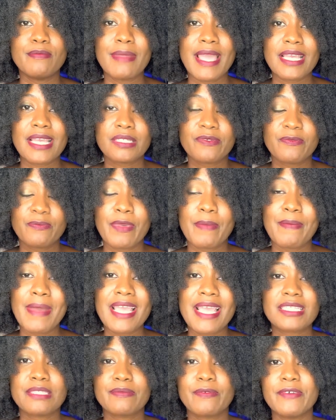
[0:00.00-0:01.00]
my
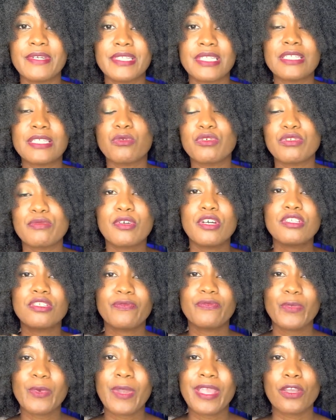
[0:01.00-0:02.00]
experience, it was because
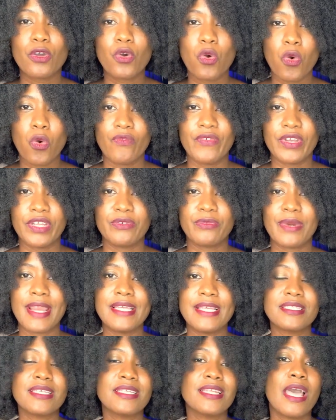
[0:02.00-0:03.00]
we were in COVID,
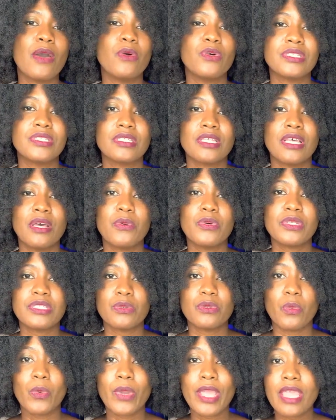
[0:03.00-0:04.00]
right? And I was
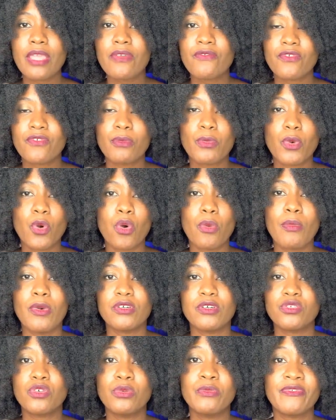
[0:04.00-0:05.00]
away from home. I
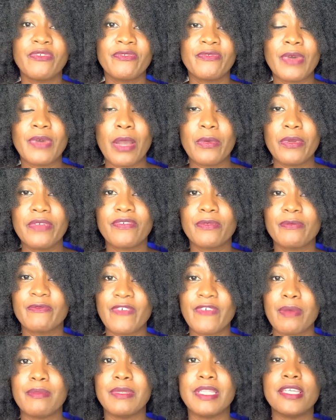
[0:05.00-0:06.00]
was away from
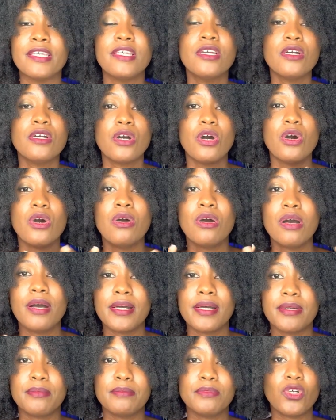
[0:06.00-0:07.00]
family.
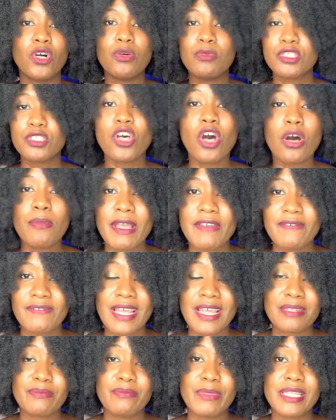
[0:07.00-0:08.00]
Almost all my
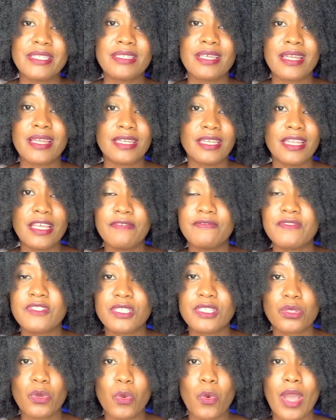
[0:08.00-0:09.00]
flatmates had left,
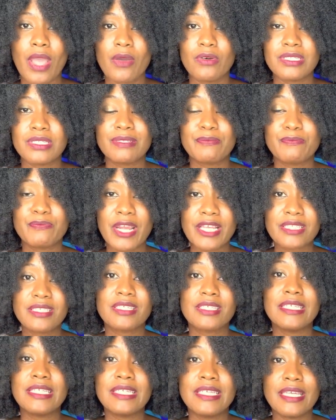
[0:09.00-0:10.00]
so I was
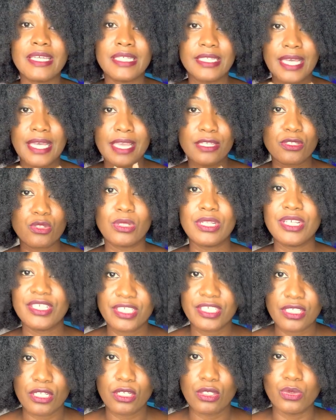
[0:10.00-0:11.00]
practically in
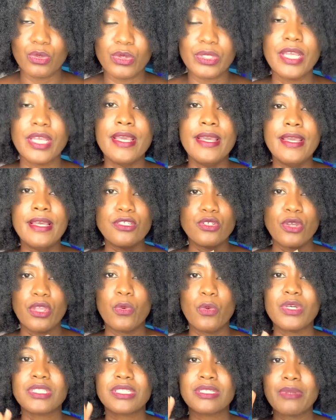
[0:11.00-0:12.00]
isolation alone. So
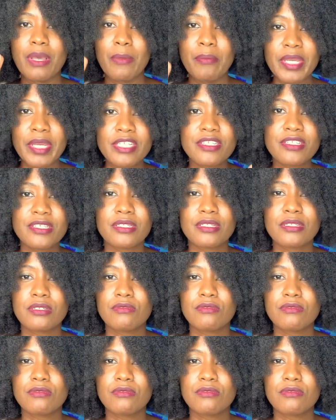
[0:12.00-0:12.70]
it was a bit,